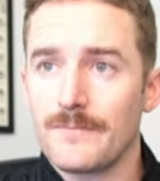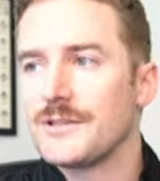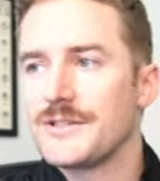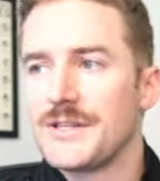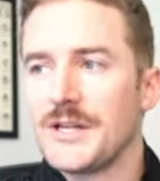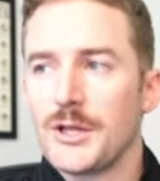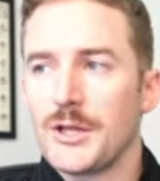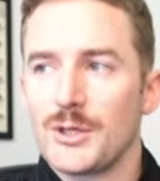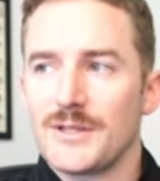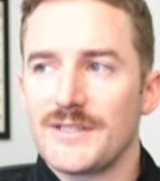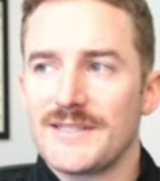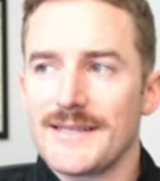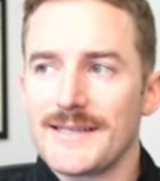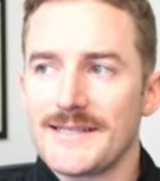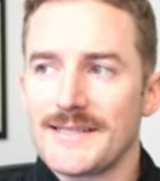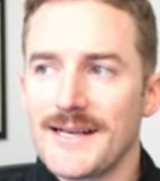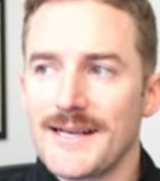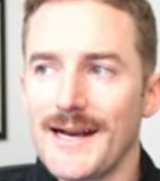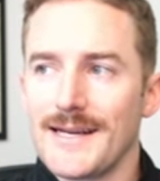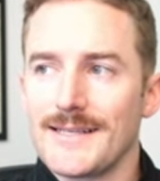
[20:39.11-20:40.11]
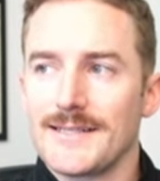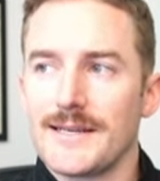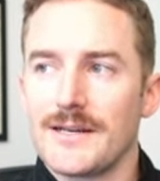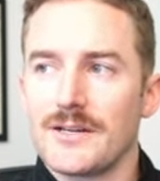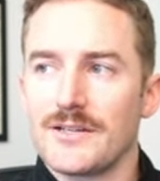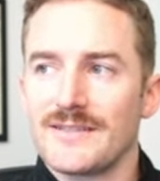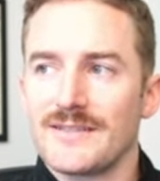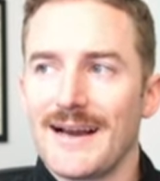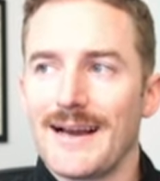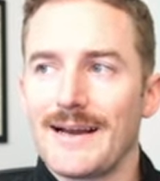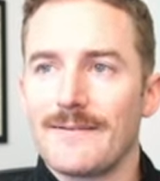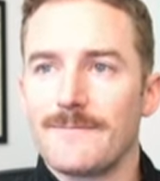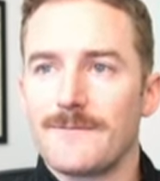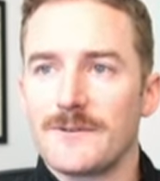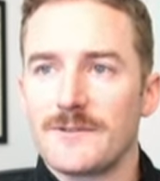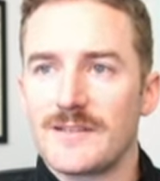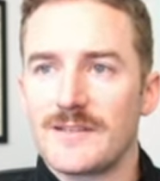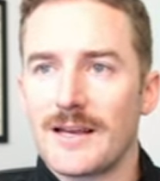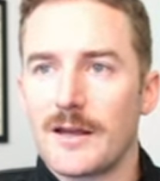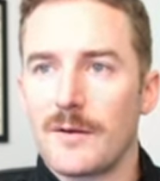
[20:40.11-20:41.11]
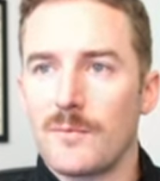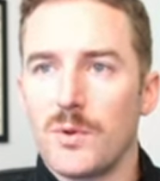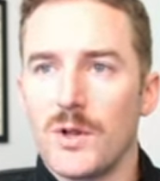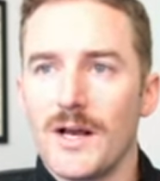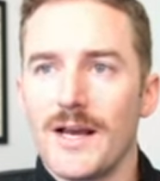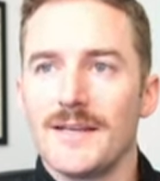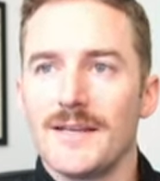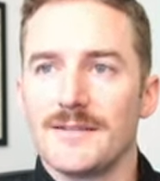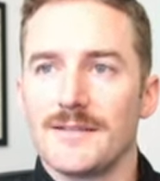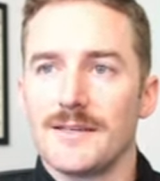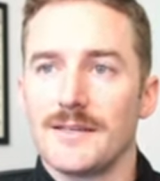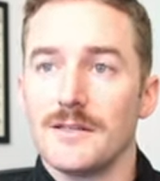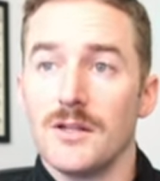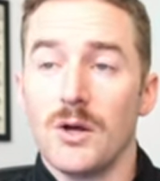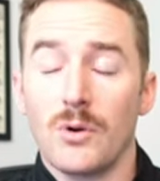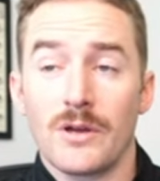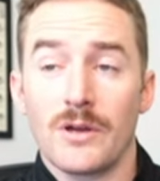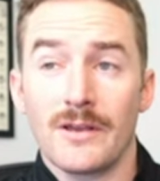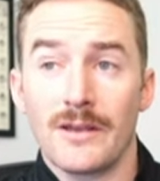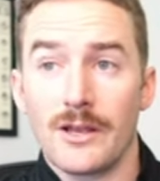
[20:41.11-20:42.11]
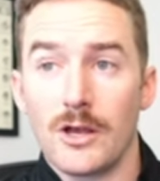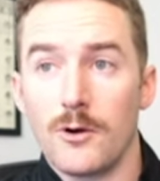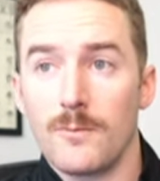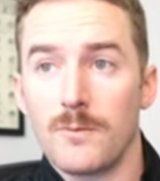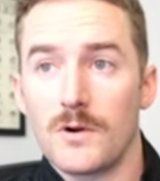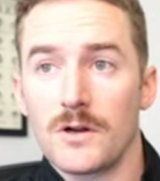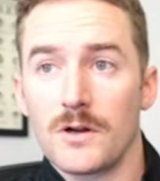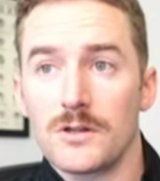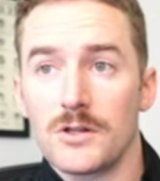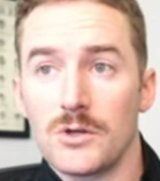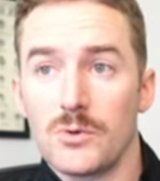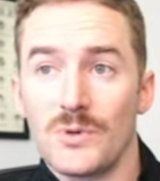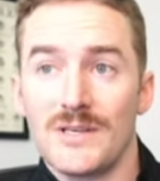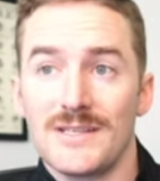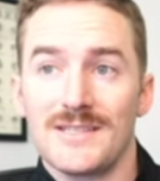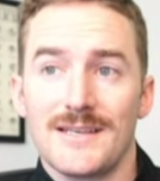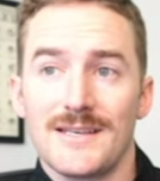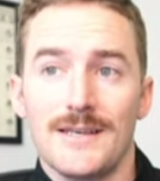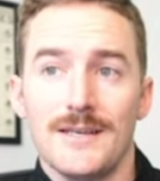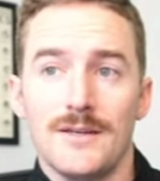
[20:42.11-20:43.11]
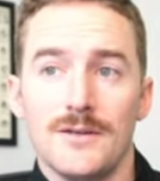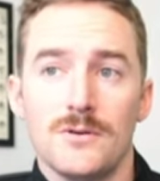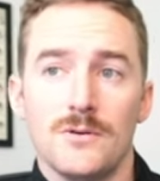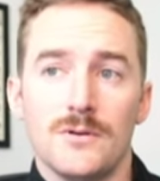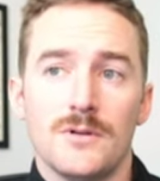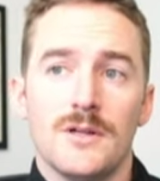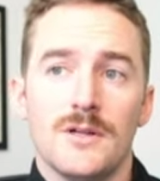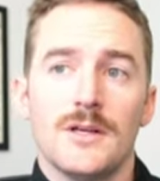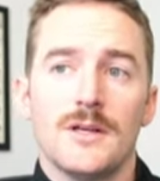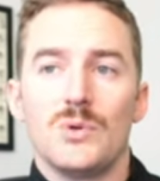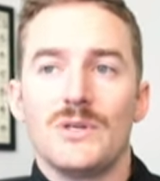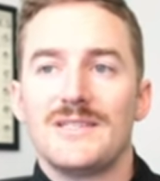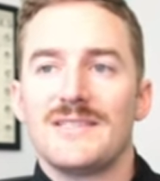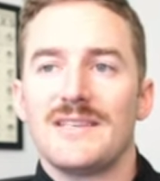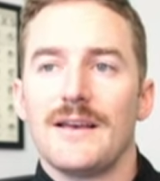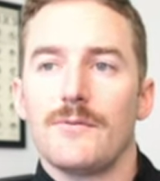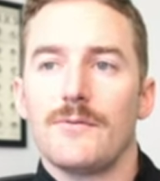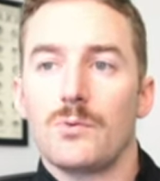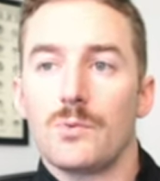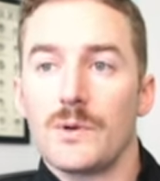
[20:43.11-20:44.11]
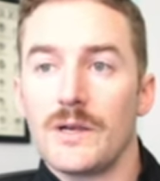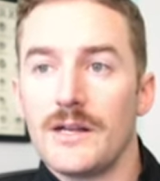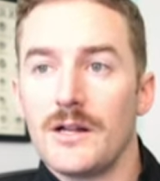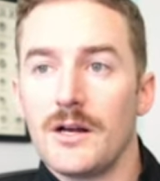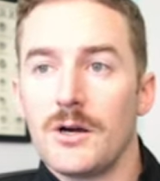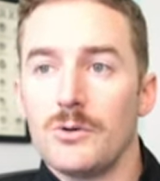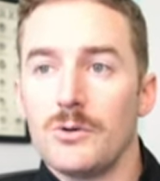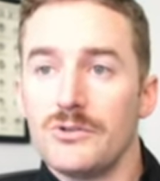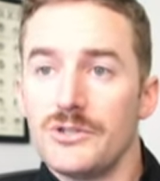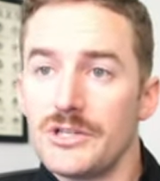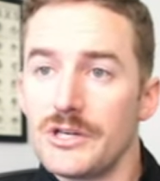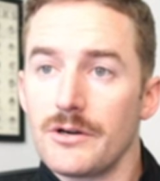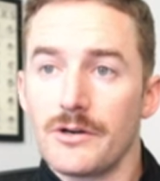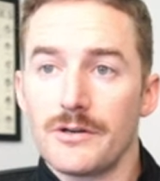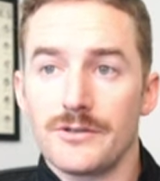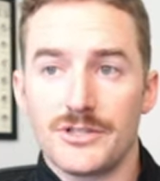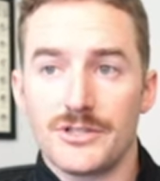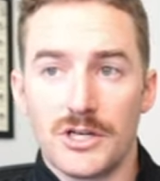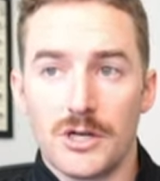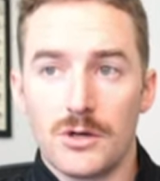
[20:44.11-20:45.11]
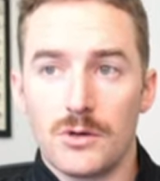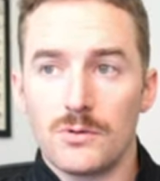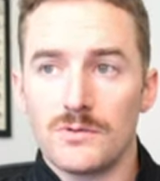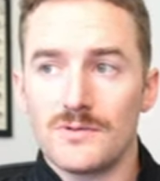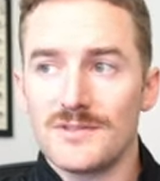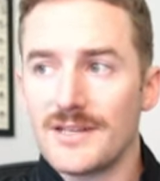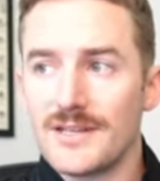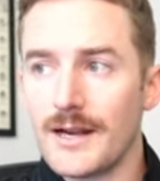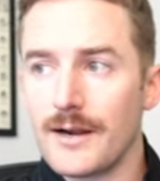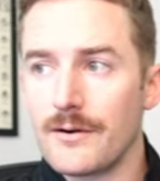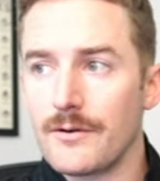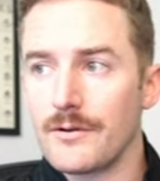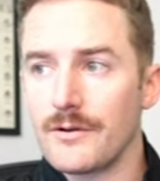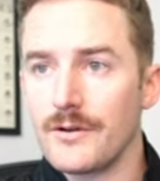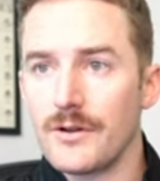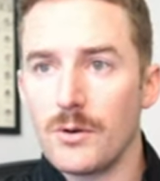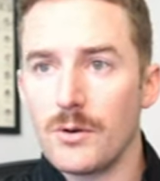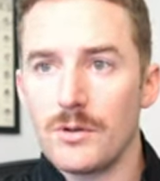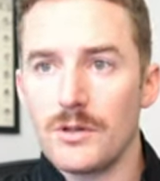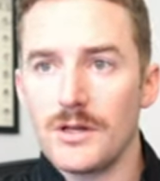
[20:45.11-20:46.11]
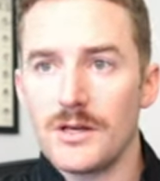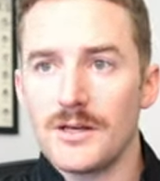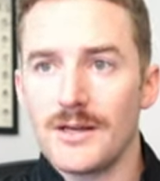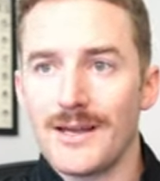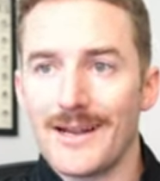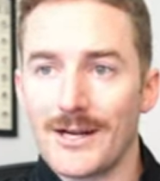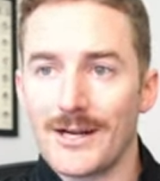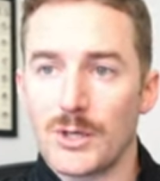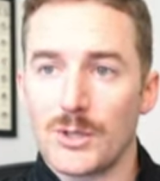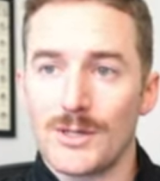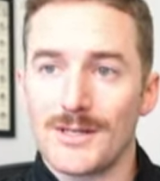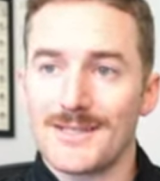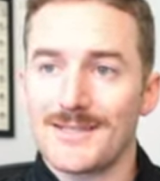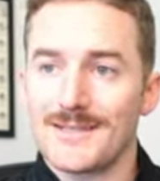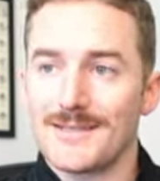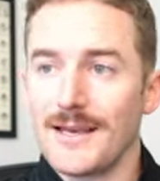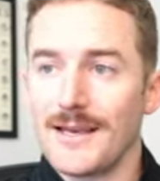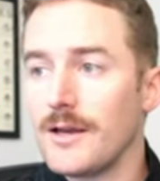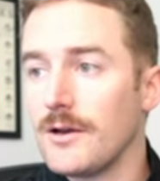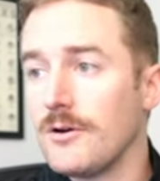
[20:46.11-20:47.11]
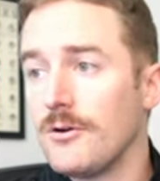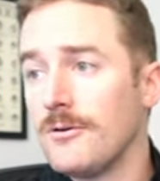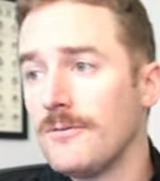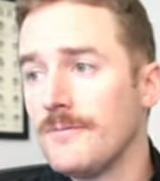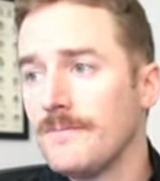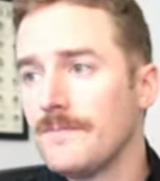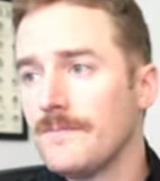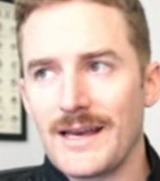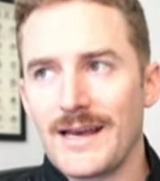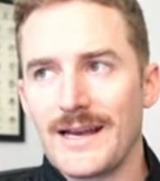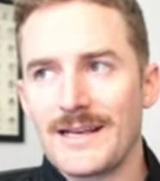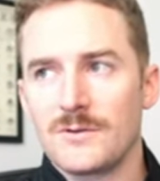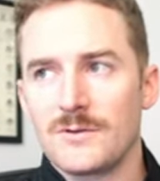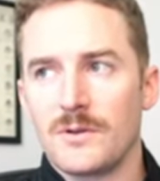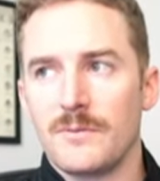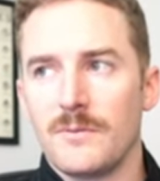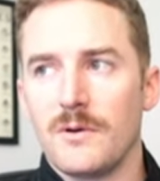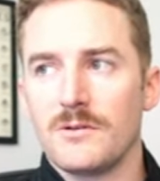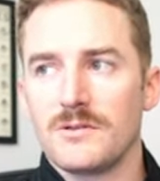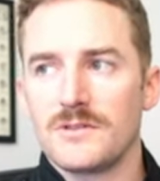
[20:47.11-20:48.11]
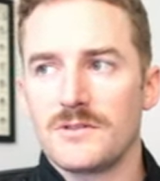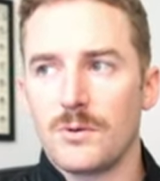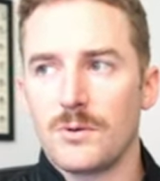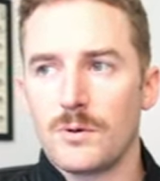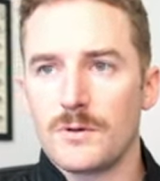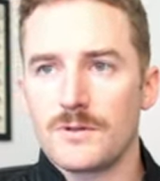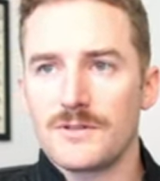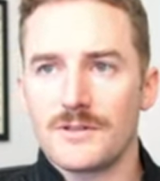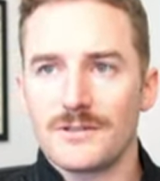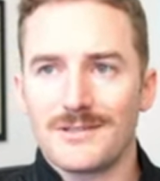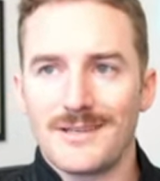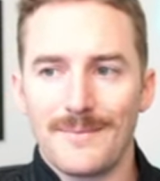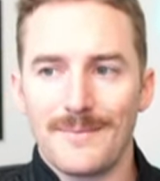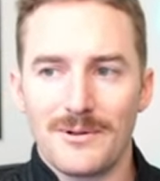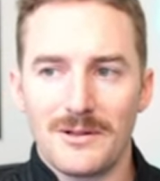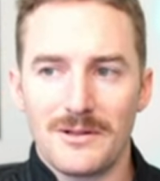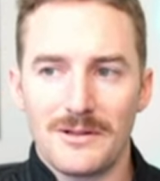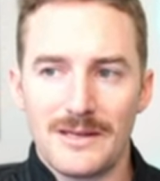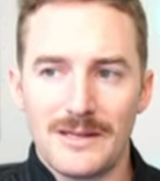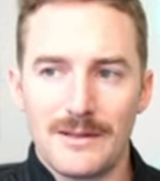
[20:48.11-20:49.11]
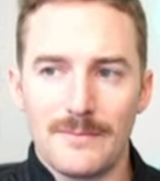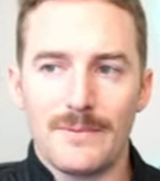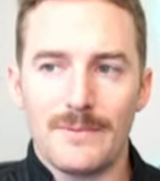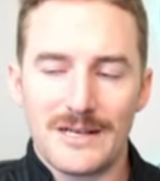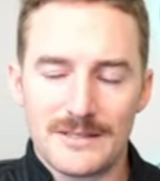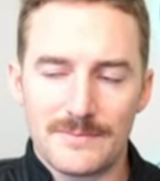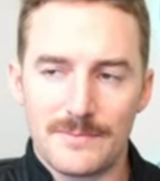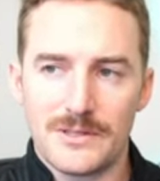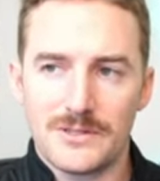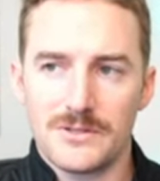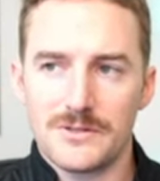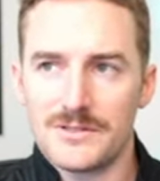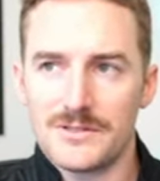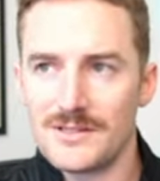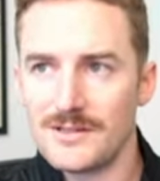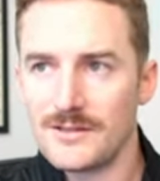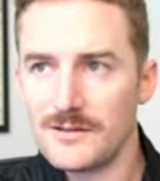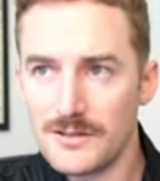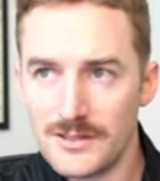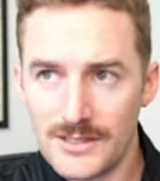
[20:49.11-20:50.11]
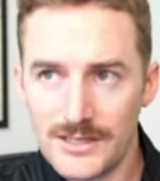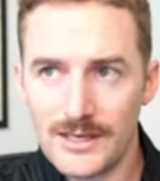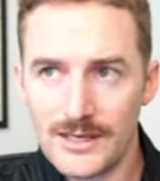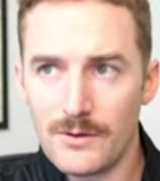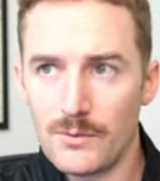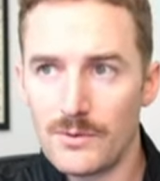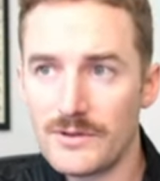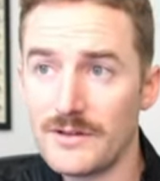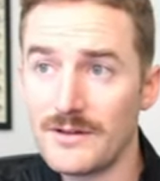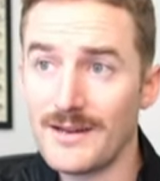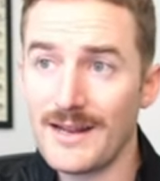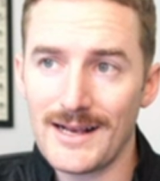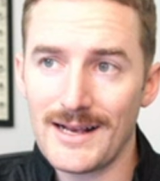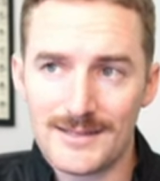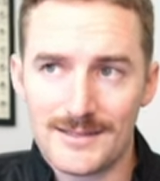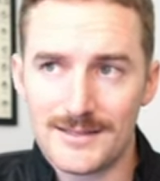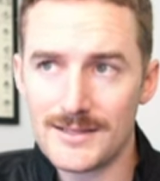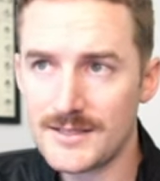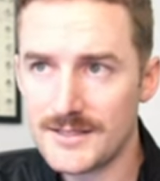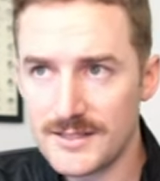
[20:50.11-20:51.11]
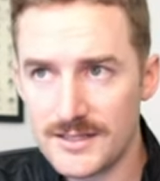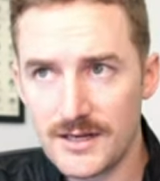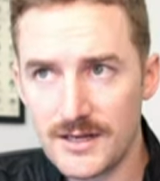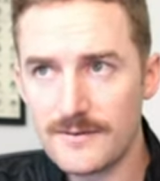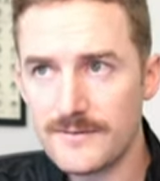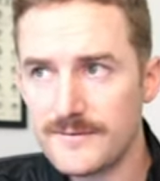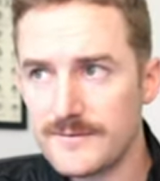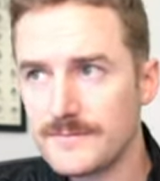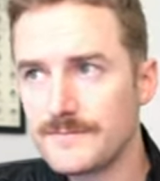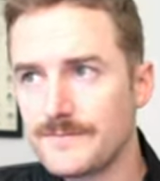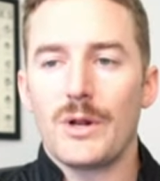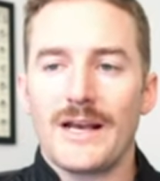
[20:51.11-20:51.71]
There's another six guys that are tied for second place in Logan Gilbert, Luis Gil, Luis Severino, Jared Jones, Aaron Nola, and Chris Sale. The guys with the most swords are typically the best pitchers in the league with the nastiest stuff.